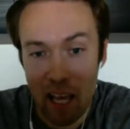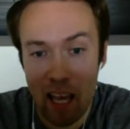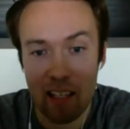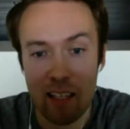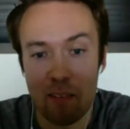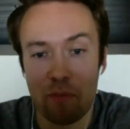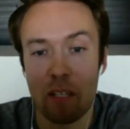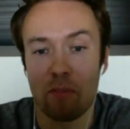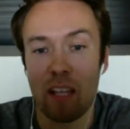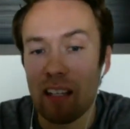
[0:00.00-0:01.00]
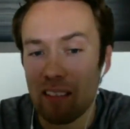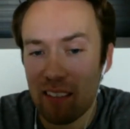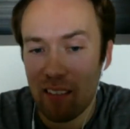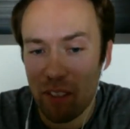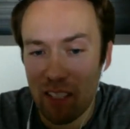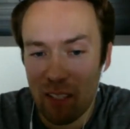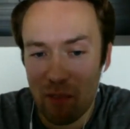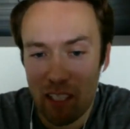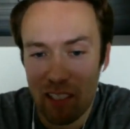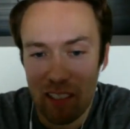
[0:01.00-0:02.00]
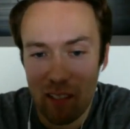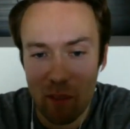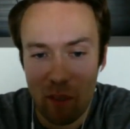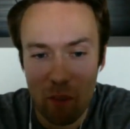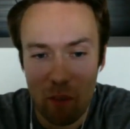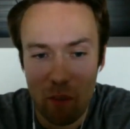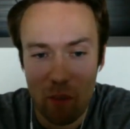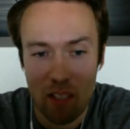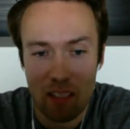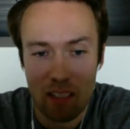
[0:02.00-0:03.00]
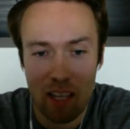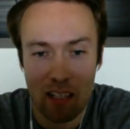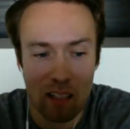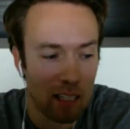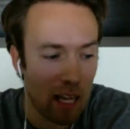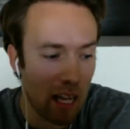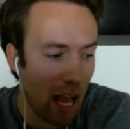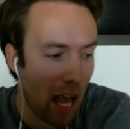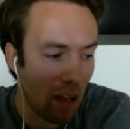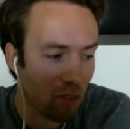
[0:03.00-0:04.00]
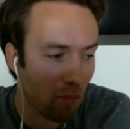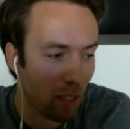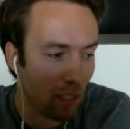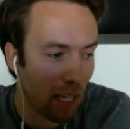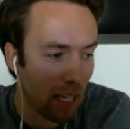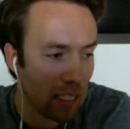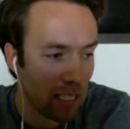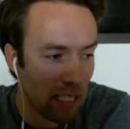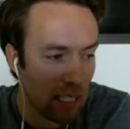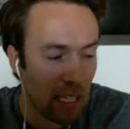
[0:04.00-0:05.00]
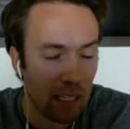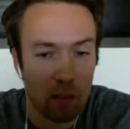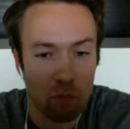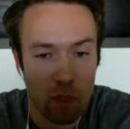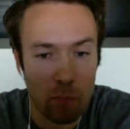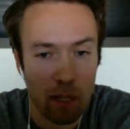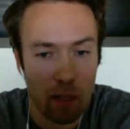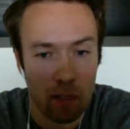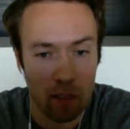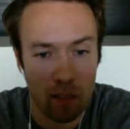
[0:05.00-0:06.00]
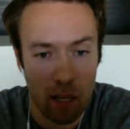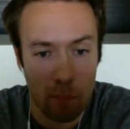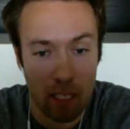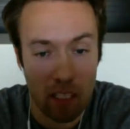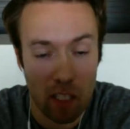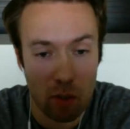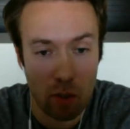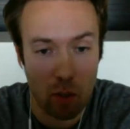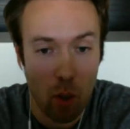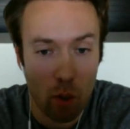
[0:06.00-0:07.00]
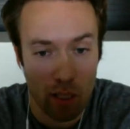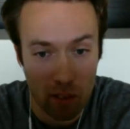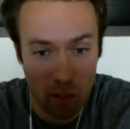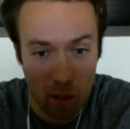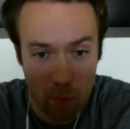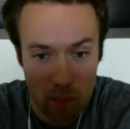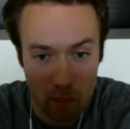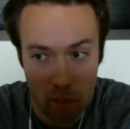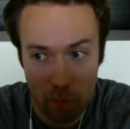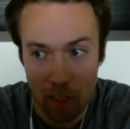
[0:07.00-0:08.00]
And if that's the definition of TDD that we're using, that like I have something that I see, I get feedback on it, I make a change to the code, I get another piece of feedback,